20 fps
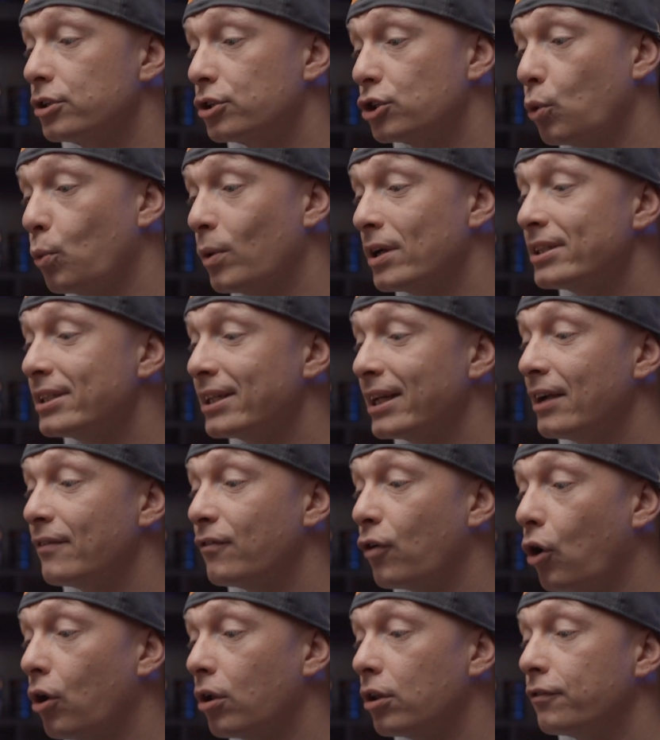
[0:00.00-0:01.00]
So once I
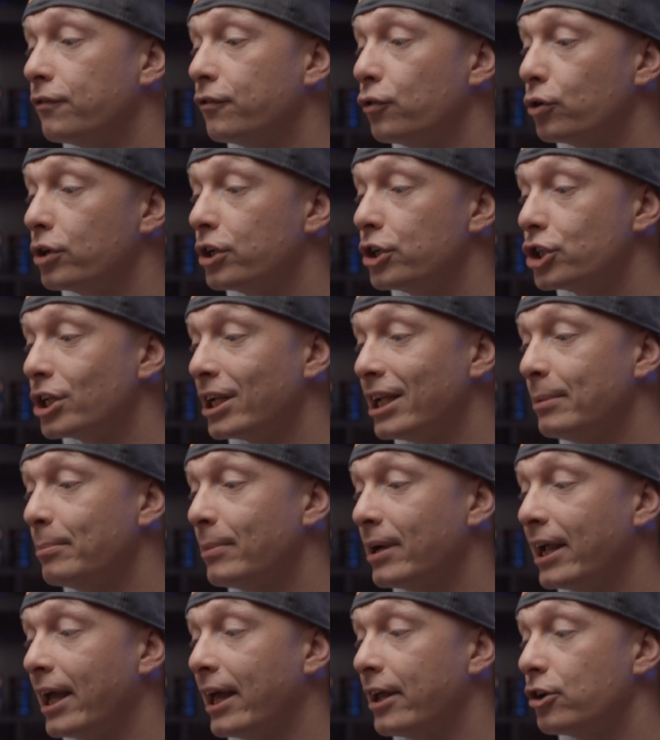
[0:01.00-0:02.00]
have all the footage in
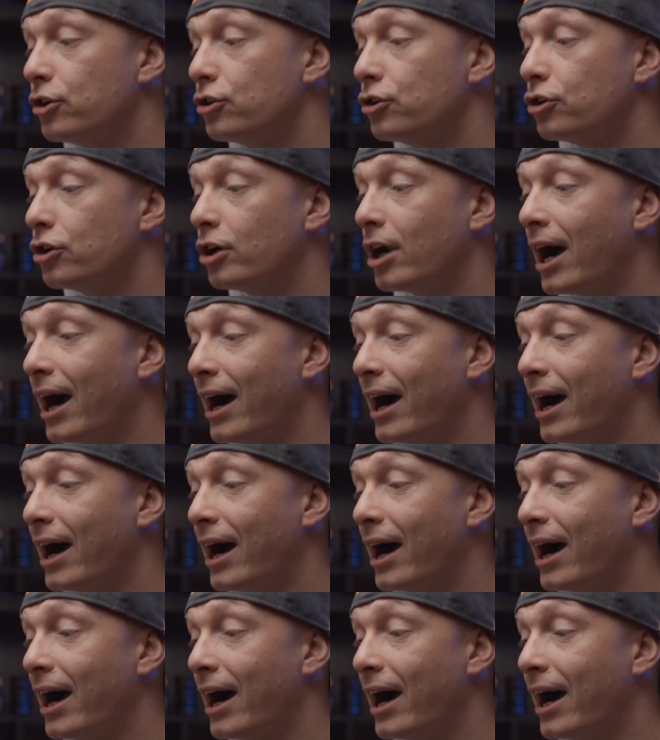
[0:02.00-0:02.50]
my editor,